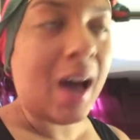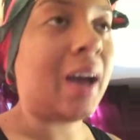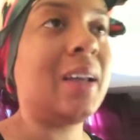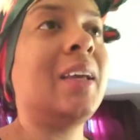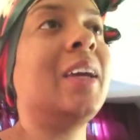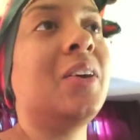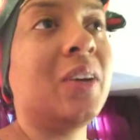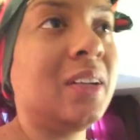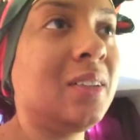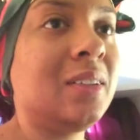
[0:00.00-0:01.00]
i can
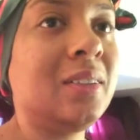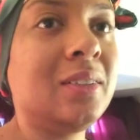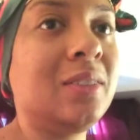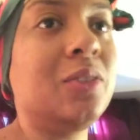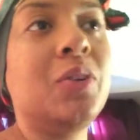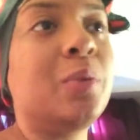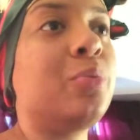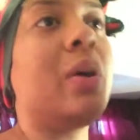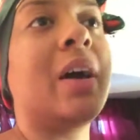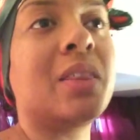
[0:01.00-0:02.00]
hear it through your
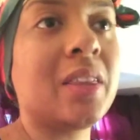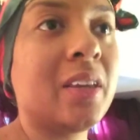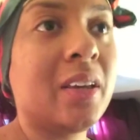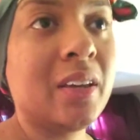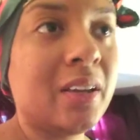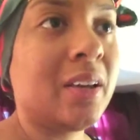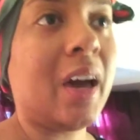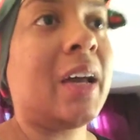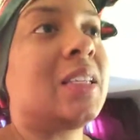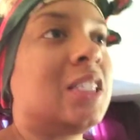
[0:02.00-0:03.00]
breath
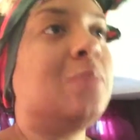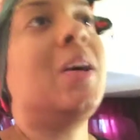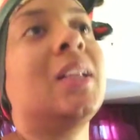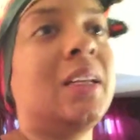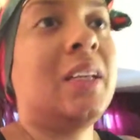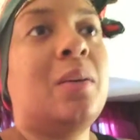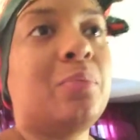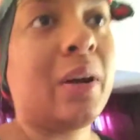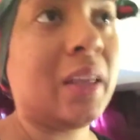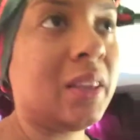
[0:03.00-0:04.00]
i can smell it in your
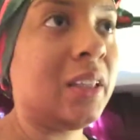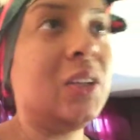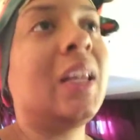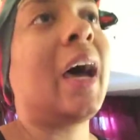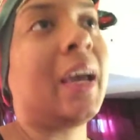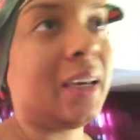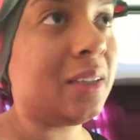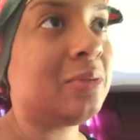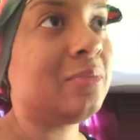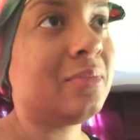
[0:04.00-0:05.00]
breath you lying
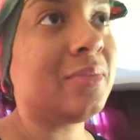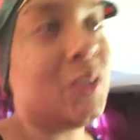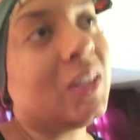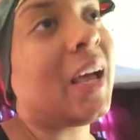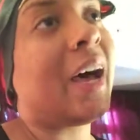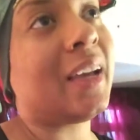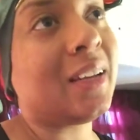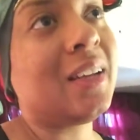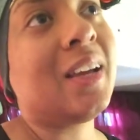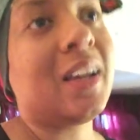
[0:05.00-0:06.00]
you
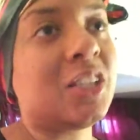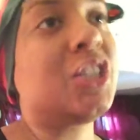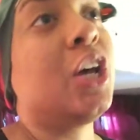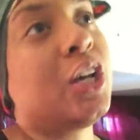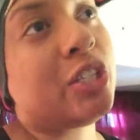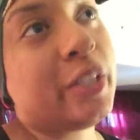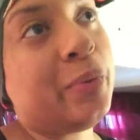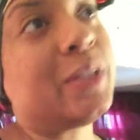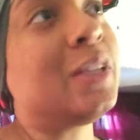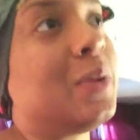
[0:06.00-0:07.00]
lying because
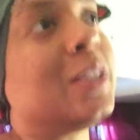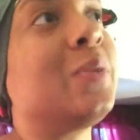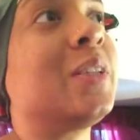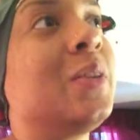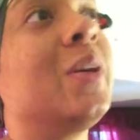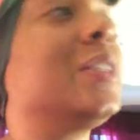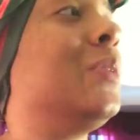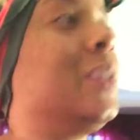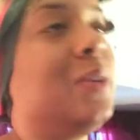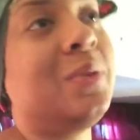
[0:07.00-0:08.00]
so and so and so and so and
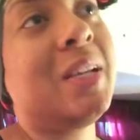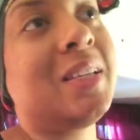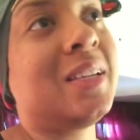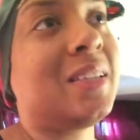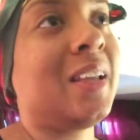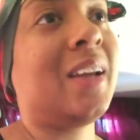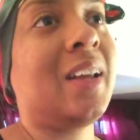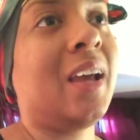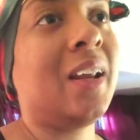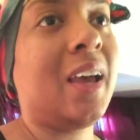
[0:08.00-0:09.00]
so and you did this and that and
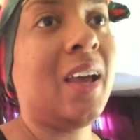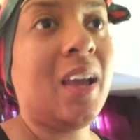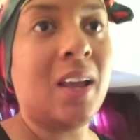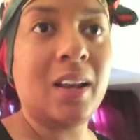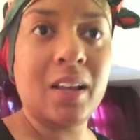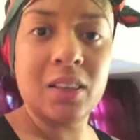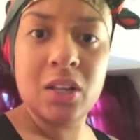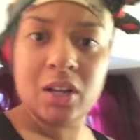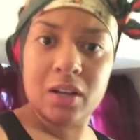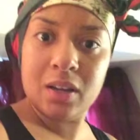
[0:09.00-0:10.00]
that and that and they
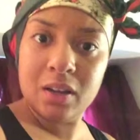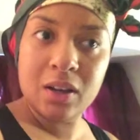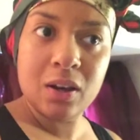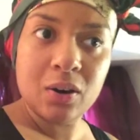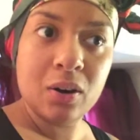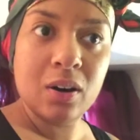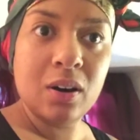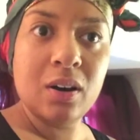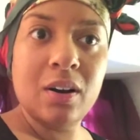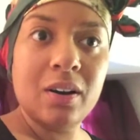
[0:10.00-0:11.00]
look
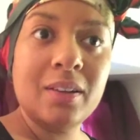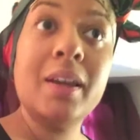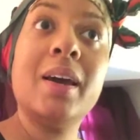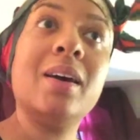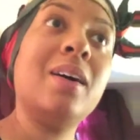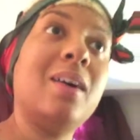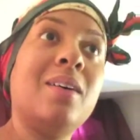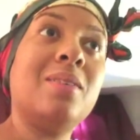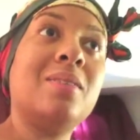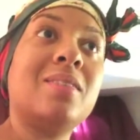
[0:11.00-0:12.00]
yeah
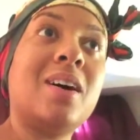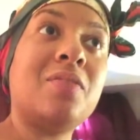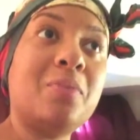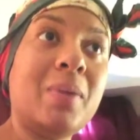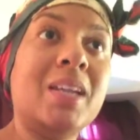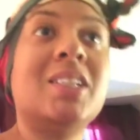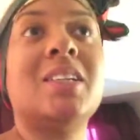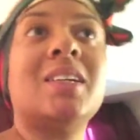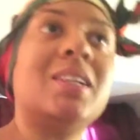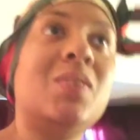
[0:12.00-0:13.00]
oh
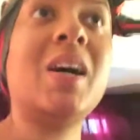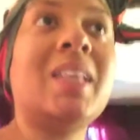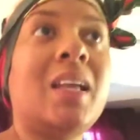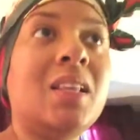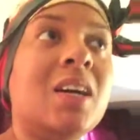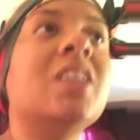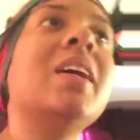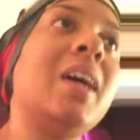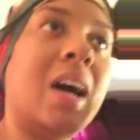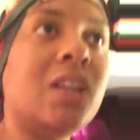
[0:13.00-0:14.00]
confirmation you got that look
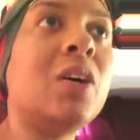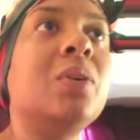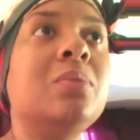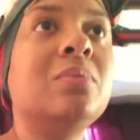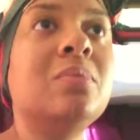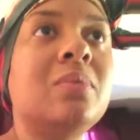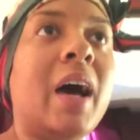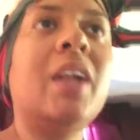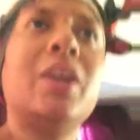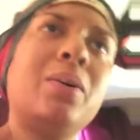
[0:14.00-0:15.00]
yeah i know
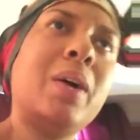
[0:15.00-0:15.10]
i know